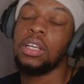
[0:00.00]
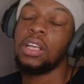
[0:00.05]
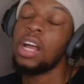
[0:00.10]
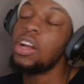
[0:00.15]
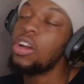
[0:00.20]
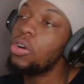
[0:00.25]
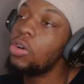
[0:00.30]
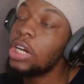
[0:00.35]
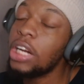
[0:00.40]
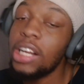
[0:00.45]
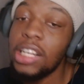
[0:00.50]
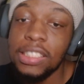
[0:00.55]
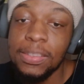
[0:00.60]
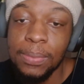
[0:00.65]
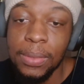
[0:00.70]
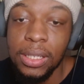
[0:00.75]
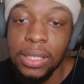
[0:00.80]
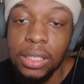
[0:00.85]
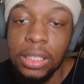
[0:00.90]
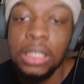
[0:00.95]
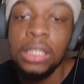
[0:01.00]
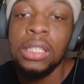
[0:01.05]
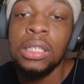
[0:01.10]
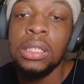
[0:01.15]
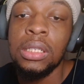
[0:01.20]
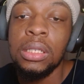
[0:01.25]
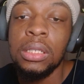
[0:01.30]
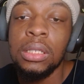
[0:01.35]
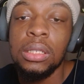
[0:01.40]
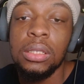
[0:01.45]
I know what it is, man.
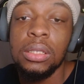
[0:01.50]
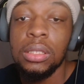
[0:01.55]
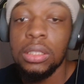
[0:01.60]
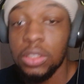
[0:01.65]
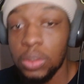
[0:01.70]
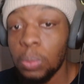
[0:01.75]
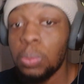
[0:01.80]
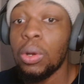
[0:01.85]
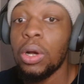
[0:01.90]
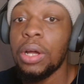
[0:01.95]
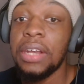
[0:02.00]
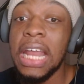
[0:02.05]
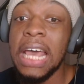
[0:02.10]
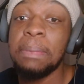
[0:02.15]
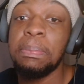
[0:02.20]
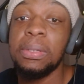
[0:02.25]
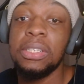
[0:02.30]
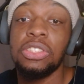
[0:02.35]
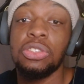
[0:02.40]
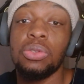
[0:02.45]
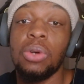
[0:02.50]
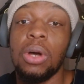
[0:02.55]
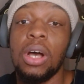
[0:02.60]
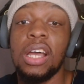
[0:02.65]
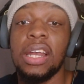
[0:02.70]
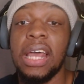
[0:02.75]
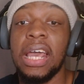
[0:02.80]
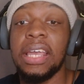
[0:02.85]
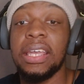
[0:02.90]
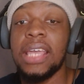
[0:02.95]
For Nappy
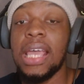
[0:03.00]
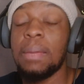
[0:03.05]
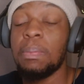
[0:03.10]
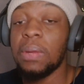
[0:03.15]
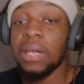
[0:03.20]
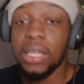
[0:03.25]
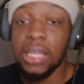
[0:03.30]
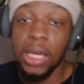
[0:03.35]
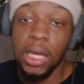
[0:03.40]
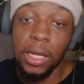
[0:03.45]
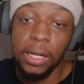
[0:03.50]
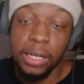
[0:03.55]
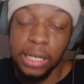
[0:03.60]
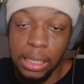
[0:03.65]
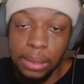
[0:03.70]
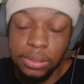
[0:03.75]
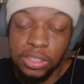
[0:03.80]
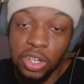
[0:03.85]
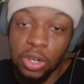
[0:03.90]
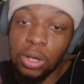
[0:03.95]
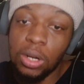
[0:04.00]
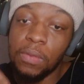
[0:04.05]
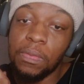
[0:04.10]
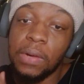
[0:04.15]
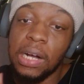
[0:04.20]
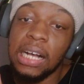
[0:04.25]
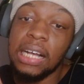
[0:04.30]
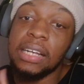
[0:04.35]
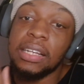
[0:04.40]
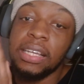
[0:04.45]
Squad, aka Mickal Naps, on the
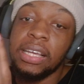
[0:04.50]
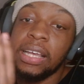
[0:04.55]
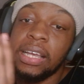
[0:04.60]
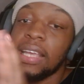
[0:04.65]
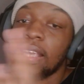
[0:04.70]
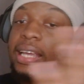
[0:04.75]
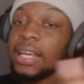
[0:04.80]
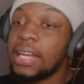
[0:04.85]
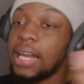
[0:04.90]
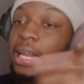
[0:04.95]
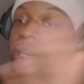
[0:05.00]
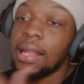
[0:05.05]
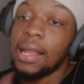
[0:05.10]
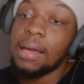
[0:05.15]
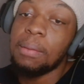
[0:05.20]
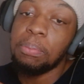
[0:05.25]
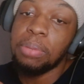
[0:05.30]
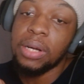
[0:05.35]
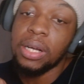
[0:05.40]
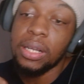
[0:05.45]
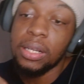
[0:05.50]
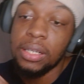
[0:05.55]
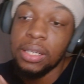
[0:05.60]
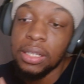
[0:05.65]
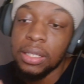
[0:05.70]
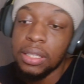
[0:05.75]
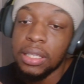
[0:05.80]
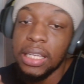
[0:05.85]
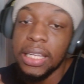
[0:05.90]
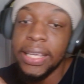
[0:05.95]
bot. Hit that like button
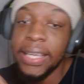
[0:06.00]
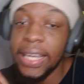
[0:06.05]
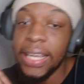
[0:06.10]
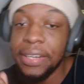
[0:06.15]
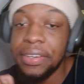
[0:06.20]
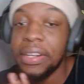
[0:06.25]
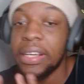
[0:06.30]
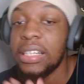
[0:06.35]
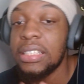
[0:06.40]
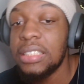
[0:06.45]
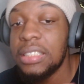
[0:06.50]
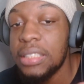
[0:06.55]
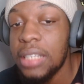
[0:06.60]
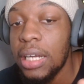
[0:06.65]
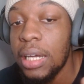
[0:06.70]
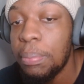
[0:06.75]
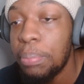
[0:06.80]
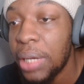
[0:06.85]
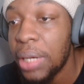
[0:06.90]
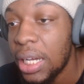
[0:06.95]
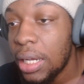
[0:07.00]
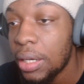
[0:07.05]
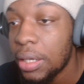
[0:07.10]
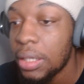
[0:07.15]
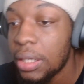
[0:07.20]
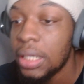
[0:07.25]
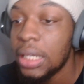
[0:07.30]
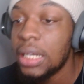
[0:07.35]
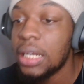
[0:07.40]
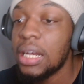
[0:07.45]
hit that sub button
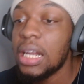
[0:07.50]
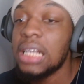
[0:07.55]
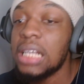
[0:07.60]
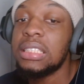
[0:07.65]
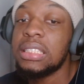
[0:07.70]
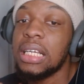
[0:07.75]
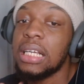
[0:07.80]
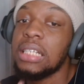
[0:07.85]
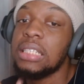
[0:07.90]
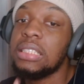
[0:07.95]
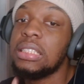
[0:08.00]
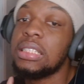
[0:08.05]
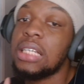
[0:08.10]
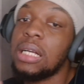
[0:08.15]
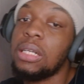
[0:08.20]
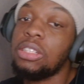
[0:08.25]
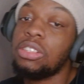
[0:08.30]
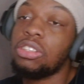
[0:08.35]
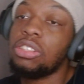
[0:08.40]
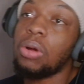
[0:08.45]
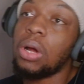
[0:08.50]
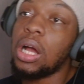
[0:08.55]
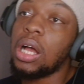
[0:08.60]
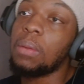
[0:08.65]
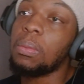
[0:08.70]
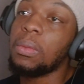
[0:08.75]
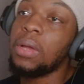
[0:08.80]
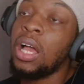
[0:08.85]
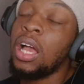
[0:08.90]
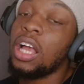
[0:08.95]
that say
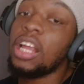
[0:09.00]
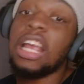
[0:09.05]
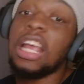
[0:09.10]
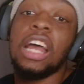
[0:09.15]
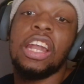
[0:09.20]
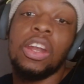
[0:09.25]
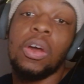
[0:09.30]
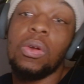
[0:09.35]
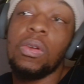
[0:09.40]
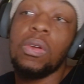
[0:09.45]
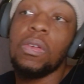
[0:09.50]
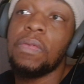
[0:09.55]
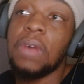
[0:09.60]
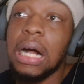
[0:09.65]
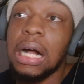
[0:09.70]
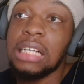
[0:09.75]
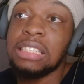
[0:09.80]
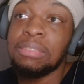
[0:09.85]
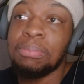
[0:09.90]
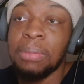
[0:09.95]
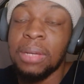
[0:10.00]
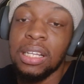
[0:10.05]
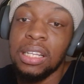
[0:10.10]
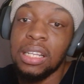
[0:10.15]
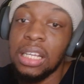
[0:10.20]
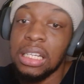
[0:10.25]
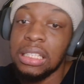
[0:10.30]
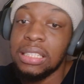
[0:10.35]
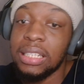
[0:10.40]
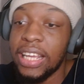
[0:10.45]
subscribe. I know the vibes, man.
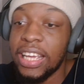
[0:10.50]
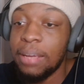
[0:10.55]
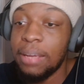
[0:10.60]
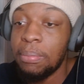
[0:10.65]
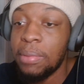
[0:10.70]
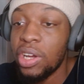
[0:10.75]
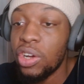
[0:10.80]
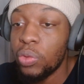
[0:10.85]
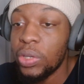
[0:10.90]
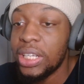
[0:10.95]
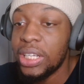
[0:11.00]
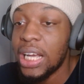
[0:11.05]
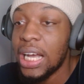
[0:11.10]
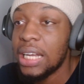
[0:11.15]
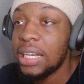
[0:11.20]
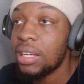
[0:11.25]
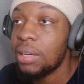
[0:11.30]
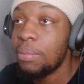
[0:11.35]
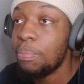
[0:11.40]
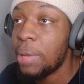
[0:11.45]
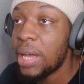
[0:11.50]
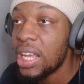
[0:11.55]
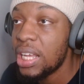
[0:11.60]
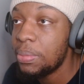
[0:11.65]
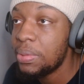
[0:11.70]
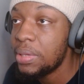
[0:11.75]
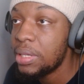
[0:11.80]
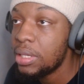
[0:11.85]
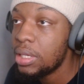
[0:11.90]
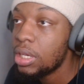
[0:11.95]
Look, today, man, we got
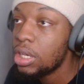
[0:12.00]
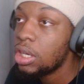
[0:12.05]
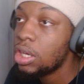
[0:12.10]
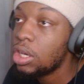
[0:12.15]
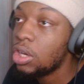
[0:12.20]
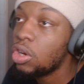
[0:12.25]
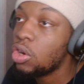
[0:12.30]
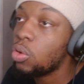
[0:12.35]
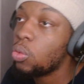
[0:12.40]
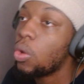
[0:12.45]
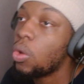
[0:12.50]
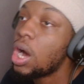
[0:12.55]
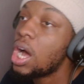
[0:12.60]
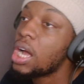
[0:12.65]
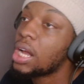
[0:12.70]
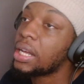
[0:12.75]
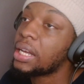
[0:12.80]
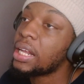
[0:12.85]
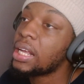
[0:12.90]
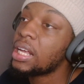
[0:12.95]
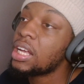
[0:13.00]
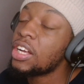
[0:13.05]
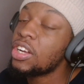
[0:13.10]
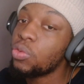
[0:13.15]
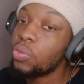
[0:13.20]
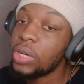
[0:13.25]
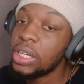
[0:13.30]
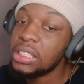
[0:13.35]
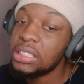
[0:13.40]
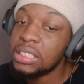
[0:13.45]
DaBaby walk
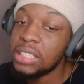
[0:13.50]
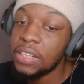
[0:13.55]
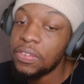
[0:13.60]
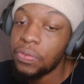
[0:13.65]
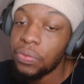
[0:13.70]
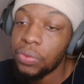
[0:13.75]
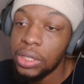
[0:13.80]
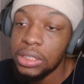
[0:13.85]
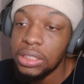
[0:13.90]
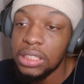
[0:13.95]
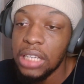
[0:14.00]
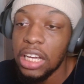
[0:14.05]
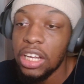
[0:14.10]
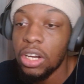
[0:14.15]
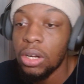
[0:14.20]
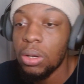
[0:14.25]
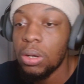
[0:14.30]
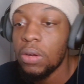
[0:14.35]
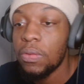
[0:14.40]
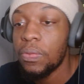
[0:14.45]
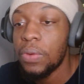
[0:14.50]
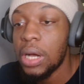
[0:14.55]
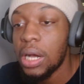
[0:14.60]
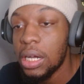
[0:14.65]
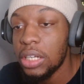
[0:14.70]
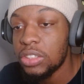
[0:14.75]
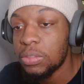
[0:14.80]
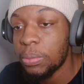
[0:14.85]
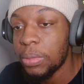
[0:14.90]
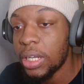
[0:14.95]
down Wednesday freestyle. You know the
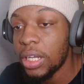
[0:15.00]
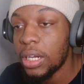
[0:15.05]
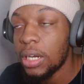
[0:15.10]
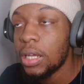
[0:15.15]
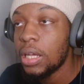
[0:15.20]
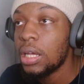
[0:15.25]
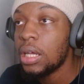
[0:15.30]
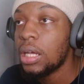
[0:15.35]
vibes, man.